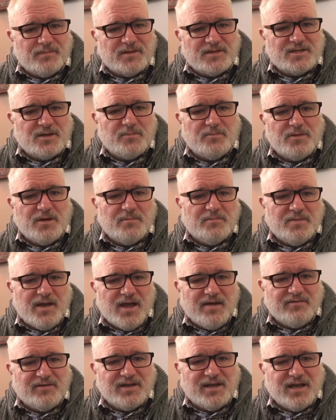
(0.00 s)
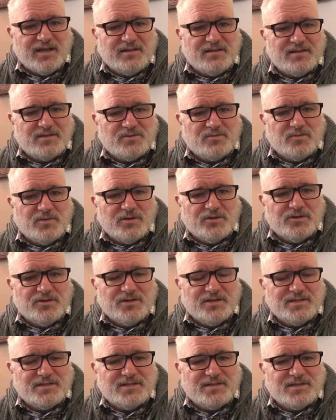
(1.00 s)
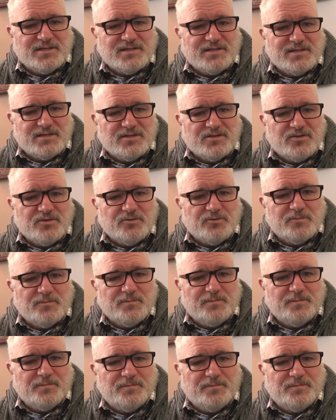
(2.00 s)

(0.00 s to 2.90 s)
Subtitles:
Let's help them navigate this wilderness season too.